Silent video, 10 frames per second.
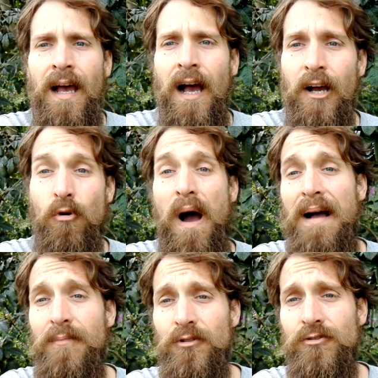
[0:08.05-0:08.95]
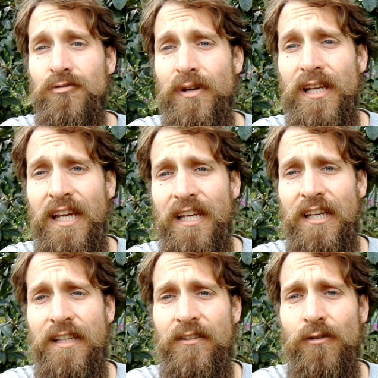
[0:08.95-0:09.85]
a guamo tree,
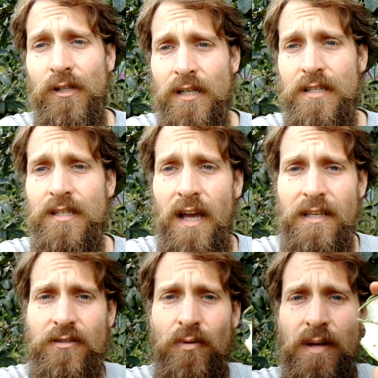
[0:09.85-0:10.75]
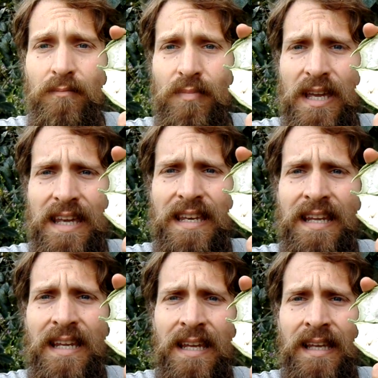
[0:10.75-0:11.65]
Ingadulis ice cream bean.